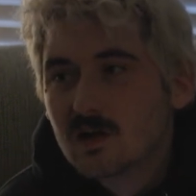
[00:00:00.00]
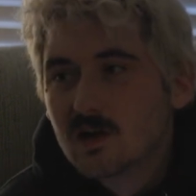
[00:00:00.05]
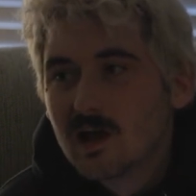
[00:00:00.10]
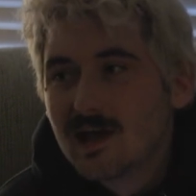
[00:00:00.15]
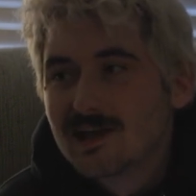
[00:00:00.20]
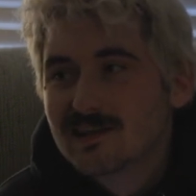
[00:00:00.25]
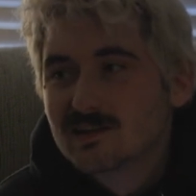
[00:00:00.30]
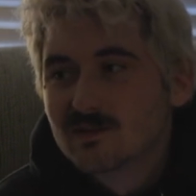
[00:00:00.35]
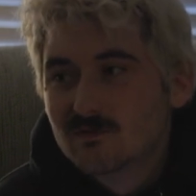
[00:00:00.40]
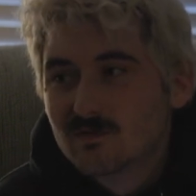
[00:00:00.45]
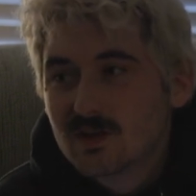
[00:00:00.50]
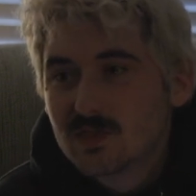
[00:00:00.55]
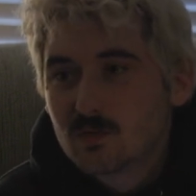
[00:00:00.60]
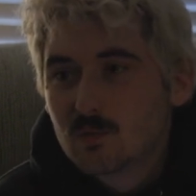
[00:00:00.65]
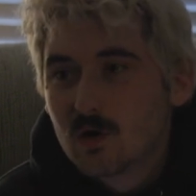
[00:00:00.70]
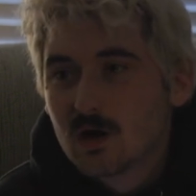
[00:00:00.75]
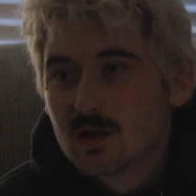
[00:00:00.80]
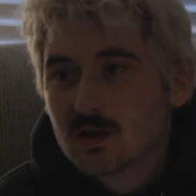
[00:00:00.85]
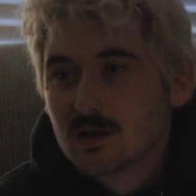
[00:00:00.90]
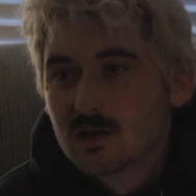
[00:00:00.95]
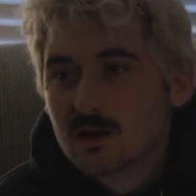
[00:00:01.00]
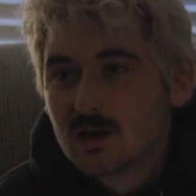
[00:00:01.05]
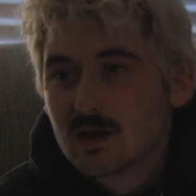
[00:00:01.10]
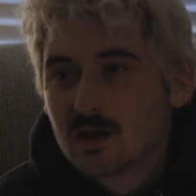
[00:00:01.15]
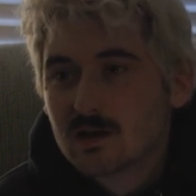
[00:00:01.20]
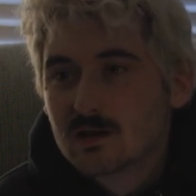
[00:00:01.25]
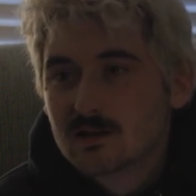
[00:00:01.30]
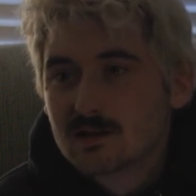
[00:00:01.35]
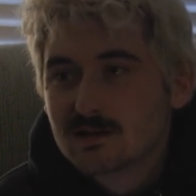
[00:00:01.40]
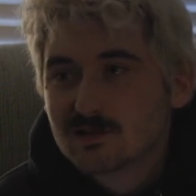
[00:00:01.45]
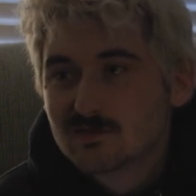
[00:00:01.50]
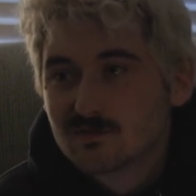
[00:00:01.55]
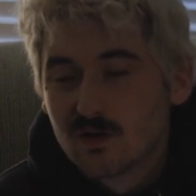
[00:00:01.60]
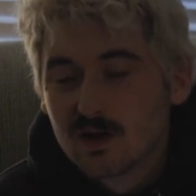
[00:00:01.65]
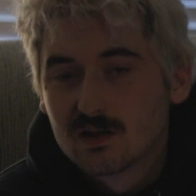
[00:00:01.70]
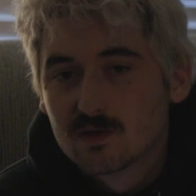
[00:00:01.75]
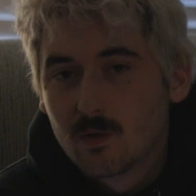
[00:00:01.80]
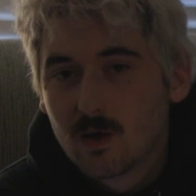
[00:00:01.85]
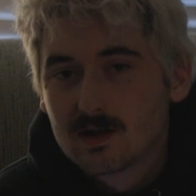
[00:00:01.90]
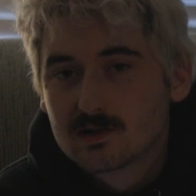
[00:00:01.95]
And the 5th one is
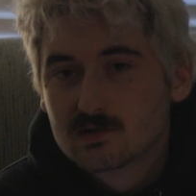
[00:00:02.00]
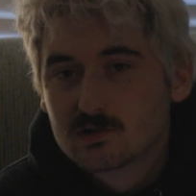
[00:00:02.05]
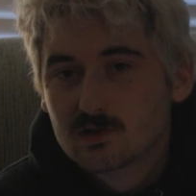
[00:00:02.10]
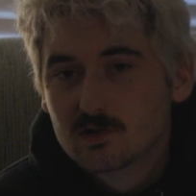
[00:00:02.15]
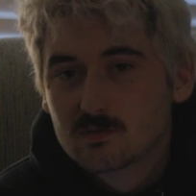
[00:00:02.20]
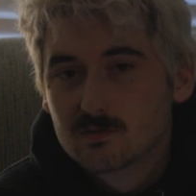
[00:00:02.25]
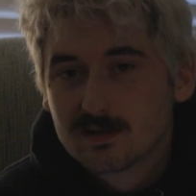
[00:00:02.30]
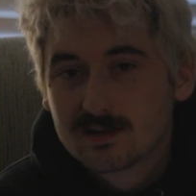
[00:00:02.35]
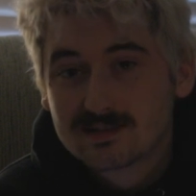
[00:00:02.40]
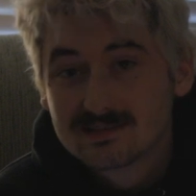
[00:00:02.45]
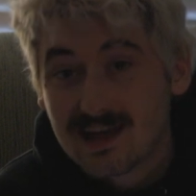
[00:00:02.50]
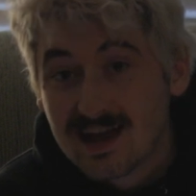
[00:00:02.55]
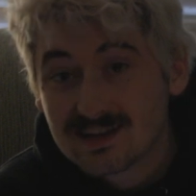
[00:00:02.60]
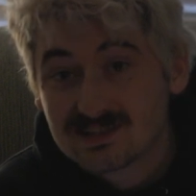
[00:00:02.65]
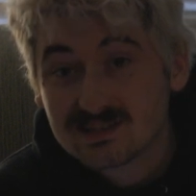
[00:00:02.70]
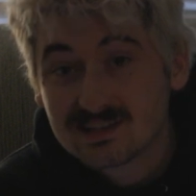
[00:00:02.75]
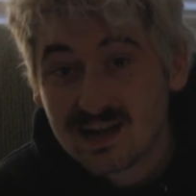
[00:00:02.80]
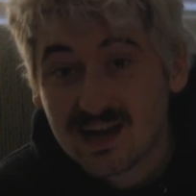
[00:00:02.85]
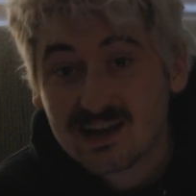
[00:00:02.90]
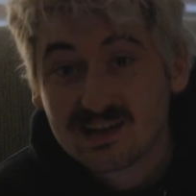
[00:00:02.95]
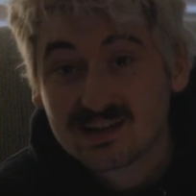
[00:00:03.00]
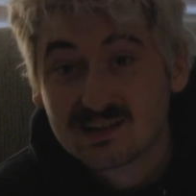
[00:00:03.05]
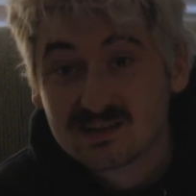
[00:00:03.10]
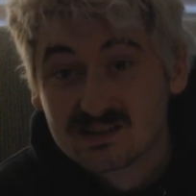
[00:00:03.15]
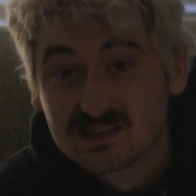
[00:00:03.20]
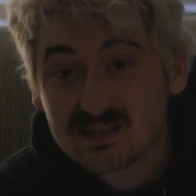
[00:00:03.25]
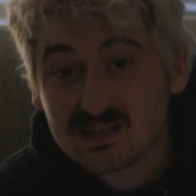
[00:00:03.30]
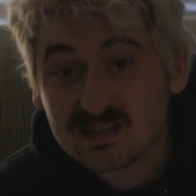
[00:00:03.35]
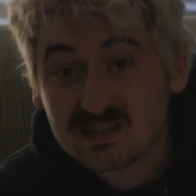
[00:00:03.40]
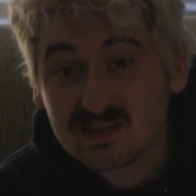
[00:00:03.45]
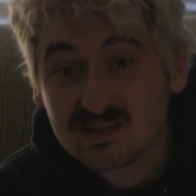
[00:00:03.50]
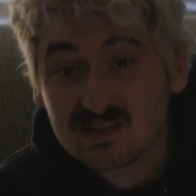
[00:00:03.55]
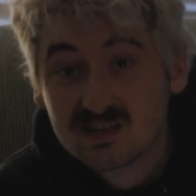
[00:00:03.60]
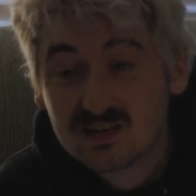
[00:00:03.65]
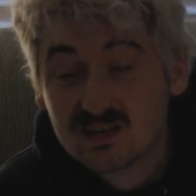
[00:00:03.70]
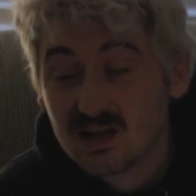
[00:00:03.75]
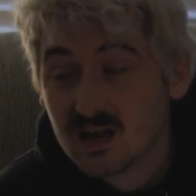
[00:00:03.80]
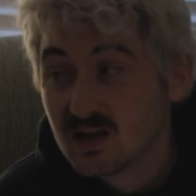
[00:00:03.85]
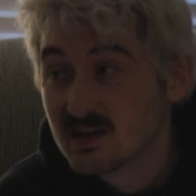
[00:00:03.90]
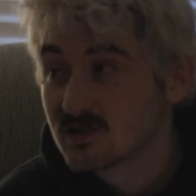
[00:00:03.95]
fun to watch too, but it's actually kind of good.
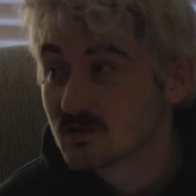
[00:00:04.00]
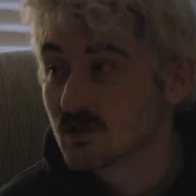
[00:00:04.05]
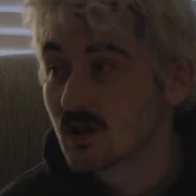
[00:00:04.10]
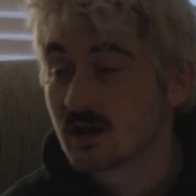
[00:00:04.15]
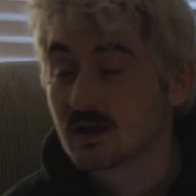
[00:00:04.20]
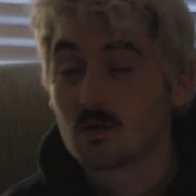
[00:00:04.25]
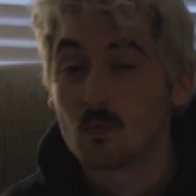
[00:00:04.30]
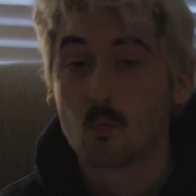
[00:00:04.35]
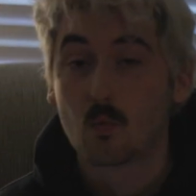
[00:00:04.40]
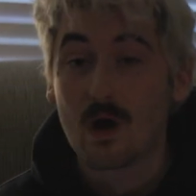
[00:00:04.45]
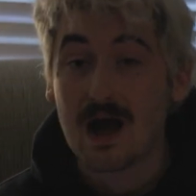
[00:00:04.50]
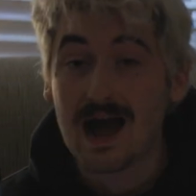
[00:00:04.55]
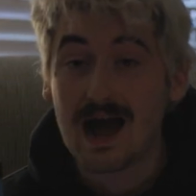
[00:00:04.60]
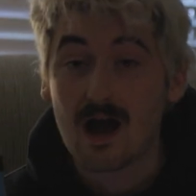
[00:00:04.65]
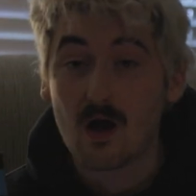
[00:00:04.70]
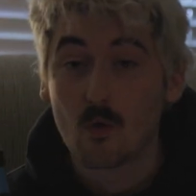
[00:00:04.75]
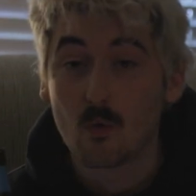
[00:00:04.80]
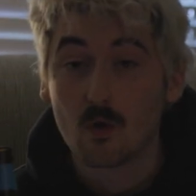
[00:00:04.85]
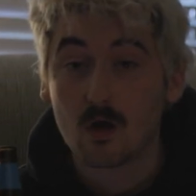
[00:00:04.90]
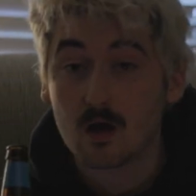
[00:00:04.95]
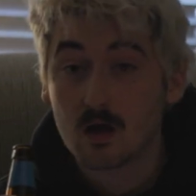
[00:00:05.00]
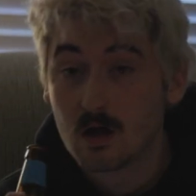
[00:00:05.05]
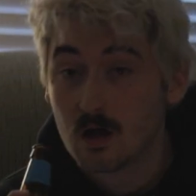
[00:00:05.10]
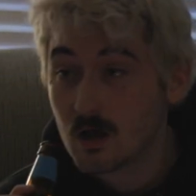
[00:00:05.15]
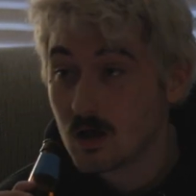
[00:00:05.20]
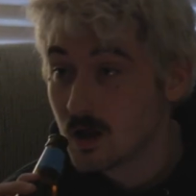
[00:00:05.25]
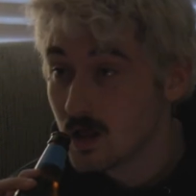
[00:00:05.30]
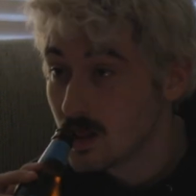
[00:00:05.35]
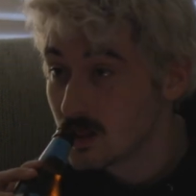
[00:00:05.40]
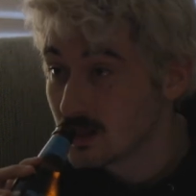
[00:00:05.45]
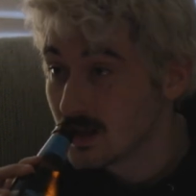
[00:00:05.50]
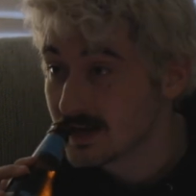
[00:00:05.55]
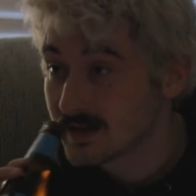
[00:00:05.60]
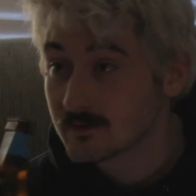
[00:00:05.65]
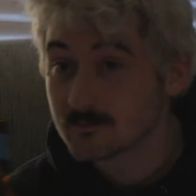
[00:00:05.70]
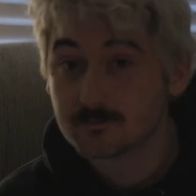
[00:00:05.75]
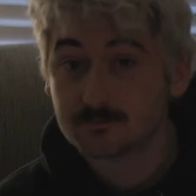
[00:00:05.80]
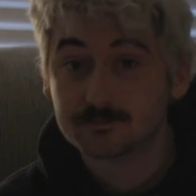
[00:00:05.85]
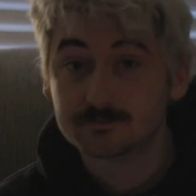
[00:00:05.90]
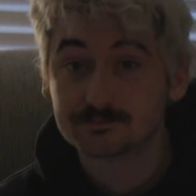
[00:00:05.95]
And you're like, wow. Like,